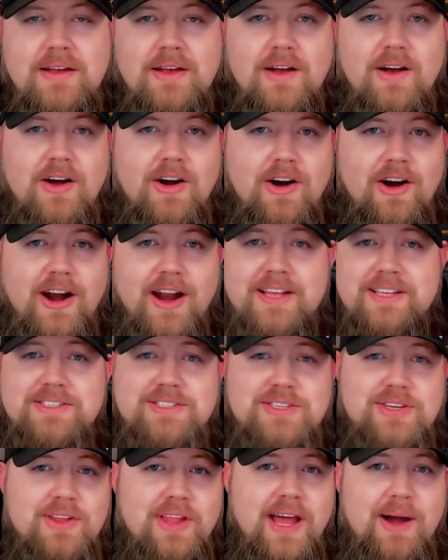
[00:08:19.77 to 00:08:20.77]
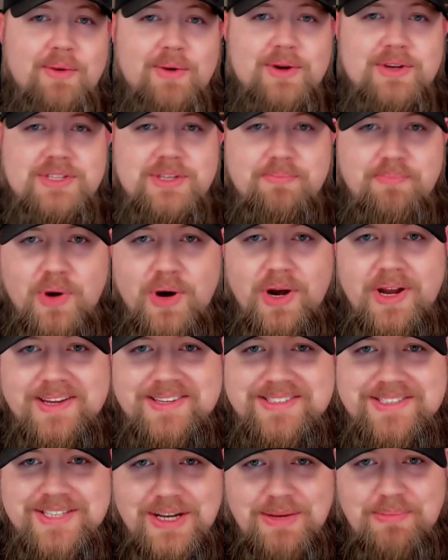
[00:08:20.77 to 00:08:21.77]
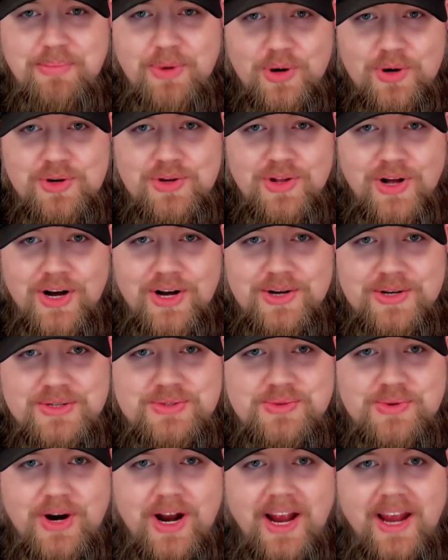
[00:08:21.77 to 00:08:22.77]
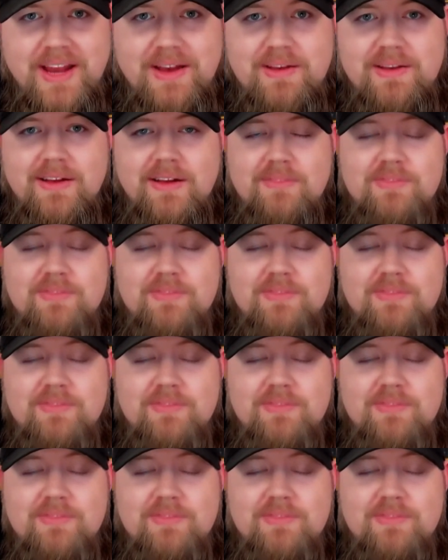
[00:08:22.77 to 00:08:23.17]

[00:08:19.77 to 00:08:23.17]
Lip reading: All right, so that was a pretty simple close, right?